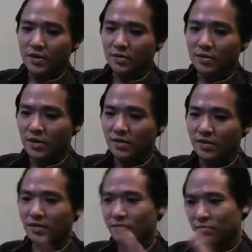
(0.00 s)
So I
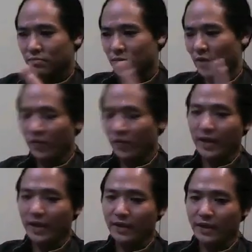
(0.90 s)
just
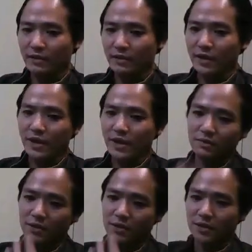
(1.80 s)
reflect that
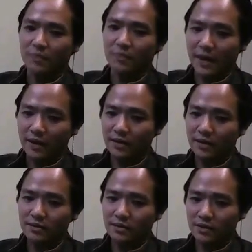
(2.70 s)
layout at the back.
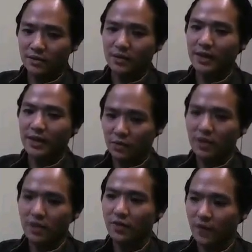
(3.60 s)
So again,
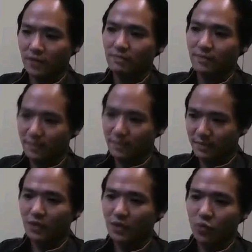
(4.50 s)
we give it
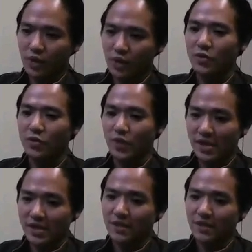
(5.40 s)
that one
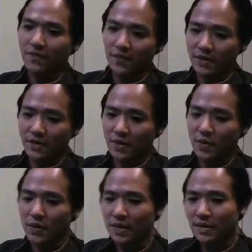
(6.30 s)
cohesive feel
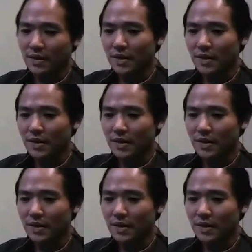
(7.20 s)
to it.